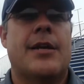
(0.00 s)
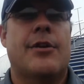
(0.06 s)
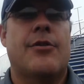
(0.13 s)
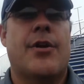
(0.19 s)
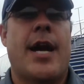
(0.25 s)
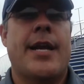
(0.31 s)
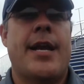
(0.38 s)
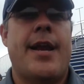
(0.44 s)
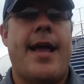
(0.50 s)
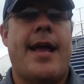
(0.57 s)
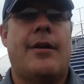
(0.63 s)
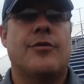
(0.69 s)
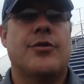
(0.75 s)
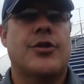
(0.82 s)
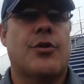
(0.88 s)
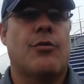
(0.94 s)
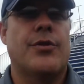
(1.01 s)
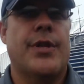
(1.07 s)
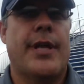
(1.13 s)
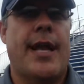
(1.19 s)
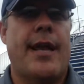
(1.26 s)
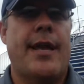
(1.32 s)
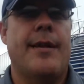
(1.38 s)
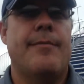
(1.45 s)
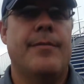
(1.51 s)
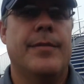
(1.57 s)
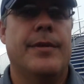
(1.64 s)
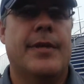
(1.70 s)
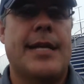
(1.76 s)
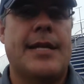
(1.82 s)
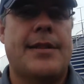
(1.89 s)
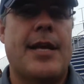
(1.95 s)
can grind it out and shorten the game
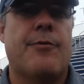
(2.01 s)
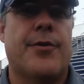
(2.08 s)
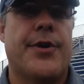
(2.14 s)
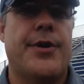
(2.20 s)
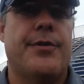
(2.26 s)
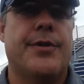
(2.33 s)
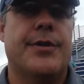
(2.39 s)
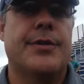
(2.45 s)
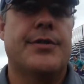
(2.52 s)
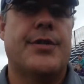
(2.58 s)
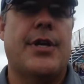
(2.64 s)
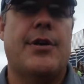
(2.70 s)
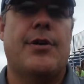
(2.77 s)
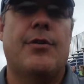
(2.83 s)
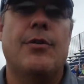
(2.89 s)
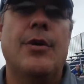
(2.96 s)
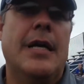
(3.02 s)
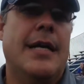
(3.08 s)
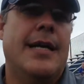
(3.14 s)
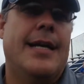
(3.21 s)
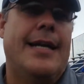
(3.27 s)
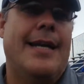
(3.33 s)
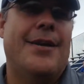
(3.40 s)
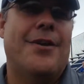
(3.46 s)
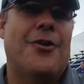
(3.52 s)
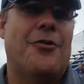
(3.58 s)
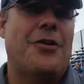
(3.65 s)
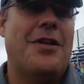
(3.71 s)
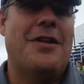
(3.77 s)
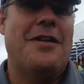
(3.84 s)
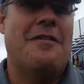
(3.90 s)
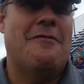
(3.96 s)
like they were doing. So, you know,
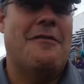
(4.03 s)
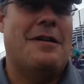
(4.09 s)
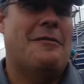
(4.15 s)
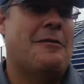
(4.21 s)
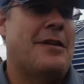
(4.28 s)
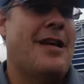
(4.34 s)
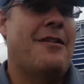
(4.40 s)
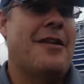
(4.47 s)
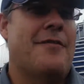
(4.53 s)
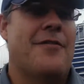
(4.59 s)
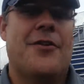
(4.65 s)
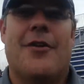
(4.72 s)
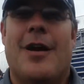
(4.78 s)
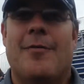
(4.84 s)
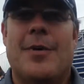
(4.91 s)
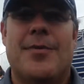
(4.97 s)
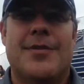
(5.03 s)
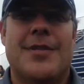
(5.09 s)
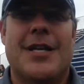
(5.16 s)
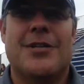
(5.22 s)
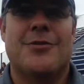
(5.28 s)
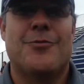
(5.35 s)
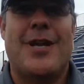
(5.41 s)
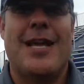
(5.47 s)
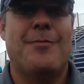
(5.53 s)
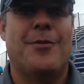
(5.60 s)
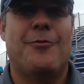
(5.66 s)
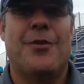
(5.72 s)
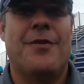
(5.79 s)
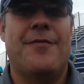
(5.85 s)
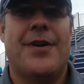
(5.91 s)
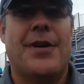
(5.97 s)
you, you, I don't even know how many possessions we had, but
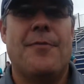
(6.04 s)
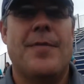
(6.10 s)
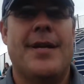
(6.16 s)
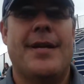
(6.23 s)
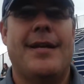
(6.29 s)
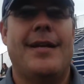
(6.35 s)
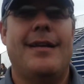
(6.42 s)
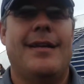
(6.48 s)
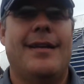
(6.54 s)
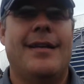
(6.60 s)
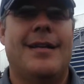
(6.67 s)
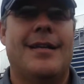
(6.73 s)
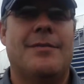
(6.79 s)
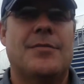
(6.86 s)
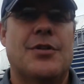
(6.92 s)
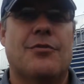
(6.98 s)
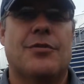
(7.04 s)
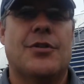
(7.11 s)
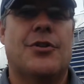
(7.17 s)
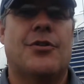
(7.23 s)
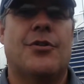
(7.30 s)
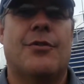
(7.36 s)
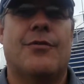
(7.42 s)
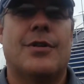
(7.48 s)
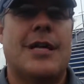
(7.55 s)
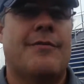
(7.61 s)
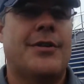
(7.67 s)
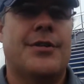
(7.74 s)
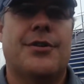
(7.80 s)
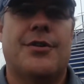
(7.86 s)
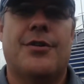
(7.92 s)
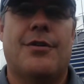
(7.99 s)
it wasn't very many. Um, so turnover,
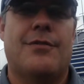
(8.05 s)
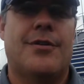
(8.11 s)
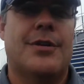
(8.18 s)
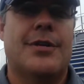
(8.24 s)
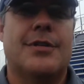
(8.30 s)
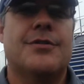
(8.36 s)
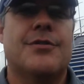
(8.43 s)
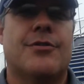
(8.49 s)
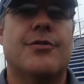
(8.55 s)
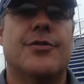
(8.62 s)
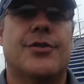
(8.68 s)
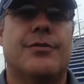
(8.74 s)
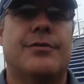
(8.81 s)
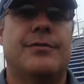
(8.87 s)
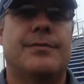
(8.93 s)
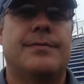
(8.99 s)
every turnover is crucial.